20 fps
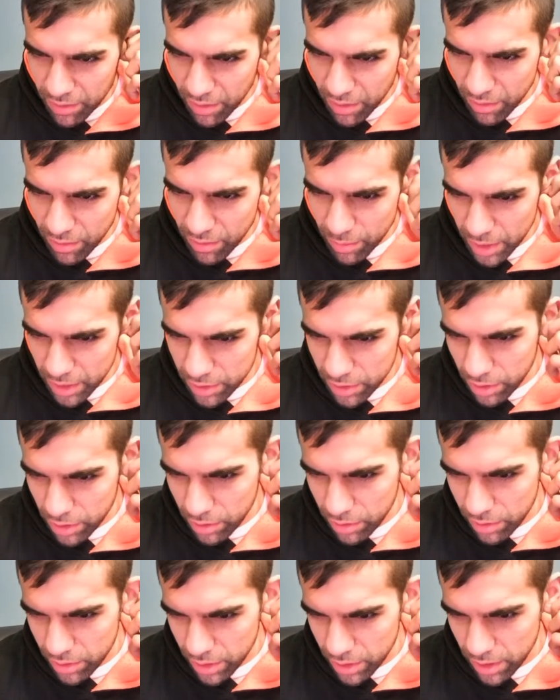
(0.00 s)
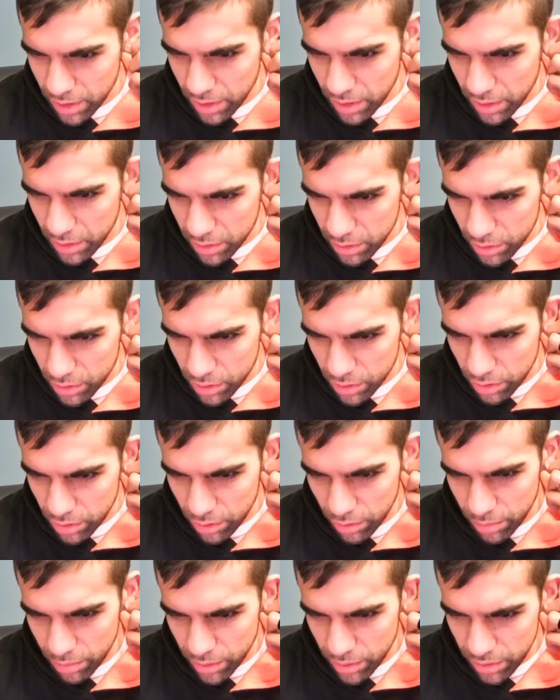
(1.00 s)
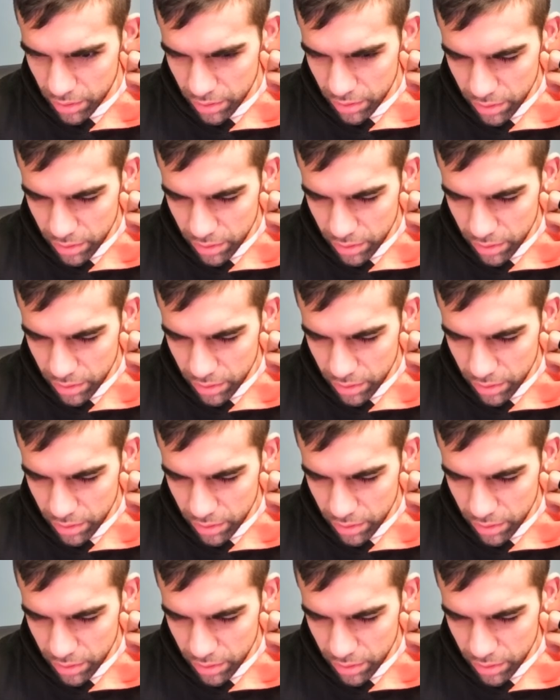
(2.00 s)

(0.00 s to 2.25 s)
of my 2-year super